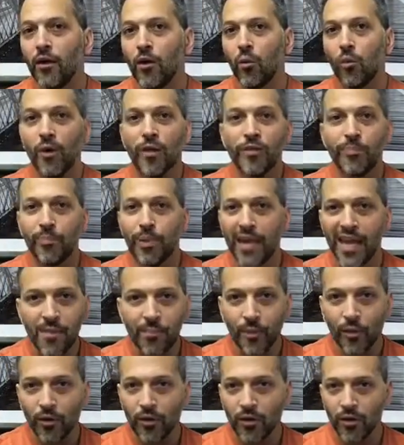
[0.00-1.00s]
with
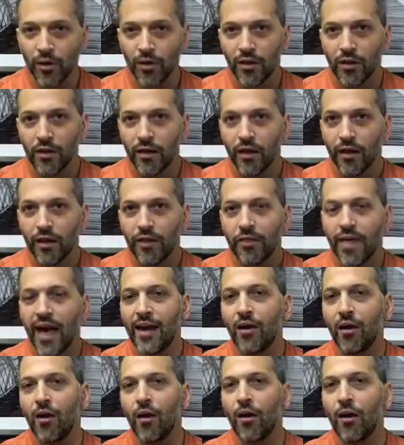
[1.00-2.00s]
people
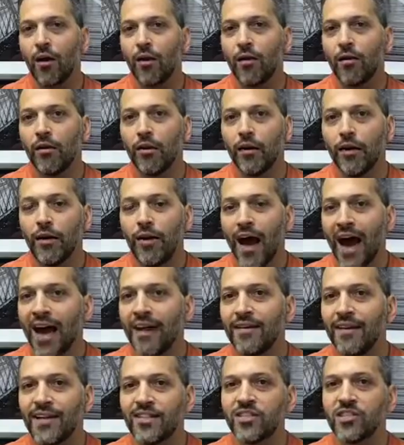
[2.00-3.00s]
that are
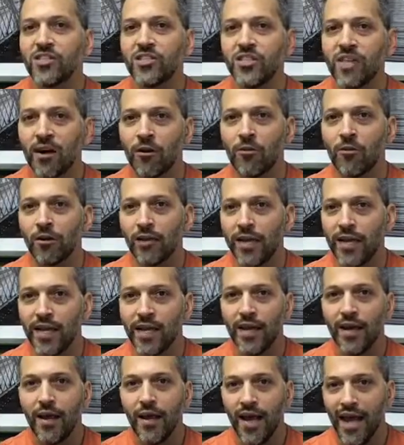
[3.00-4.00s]
not
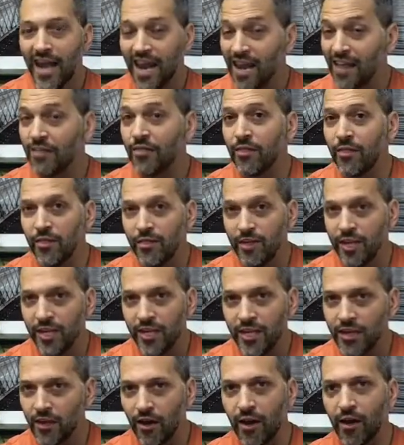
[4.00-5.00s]
necessarily in
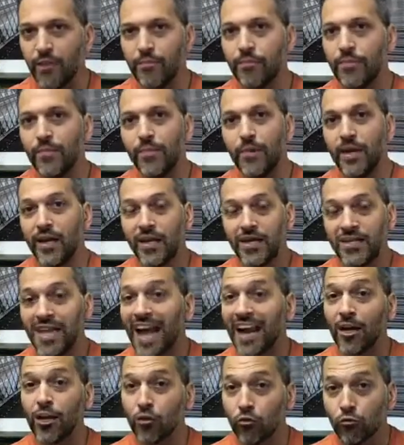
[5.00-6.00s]
the
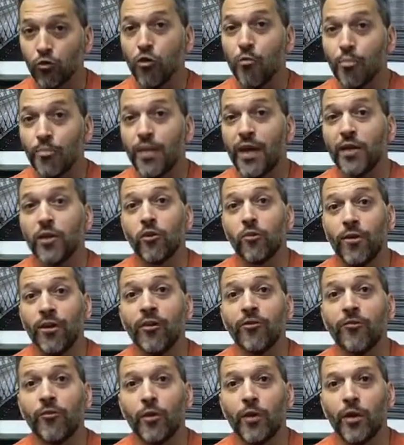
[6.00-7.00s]
exact group that you're
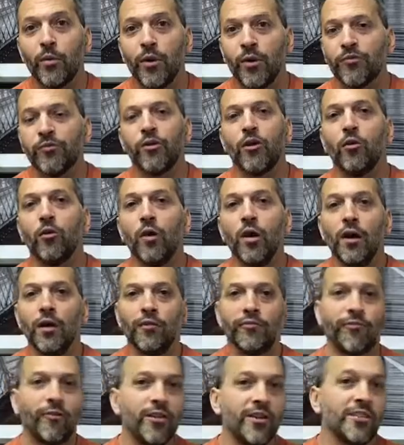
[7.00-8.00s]
interviewing with. So
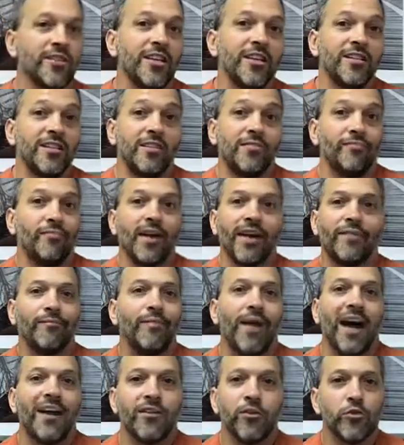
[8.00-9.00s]
for instance,
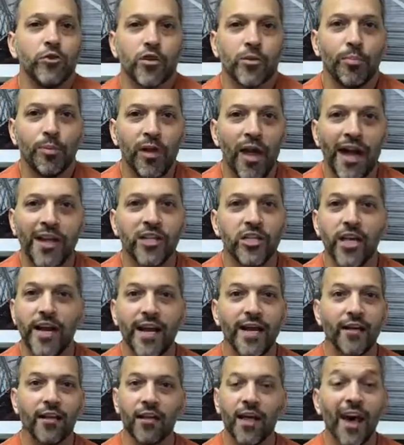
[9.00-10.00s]
I do supply
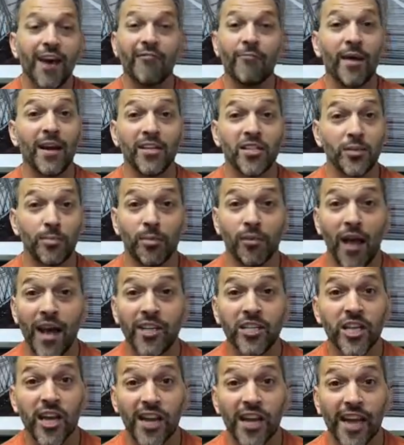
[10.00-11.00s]
chain, a lot of my supply
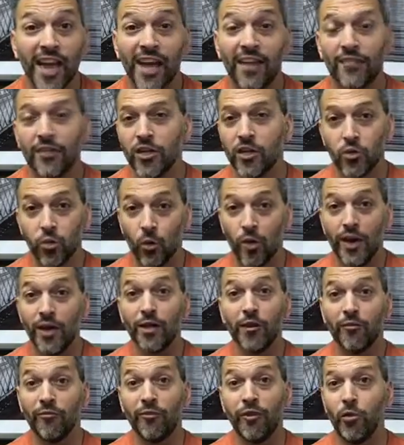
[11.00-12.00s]
chain candidates will
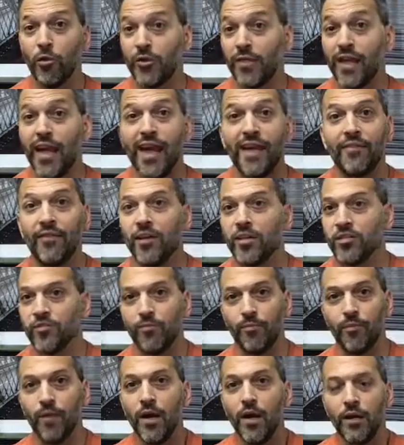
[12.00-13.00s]
interview with candidates
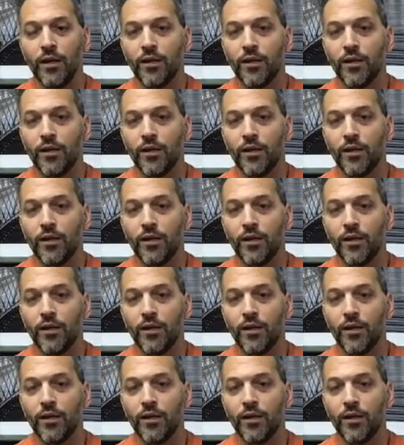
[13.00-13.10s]
from,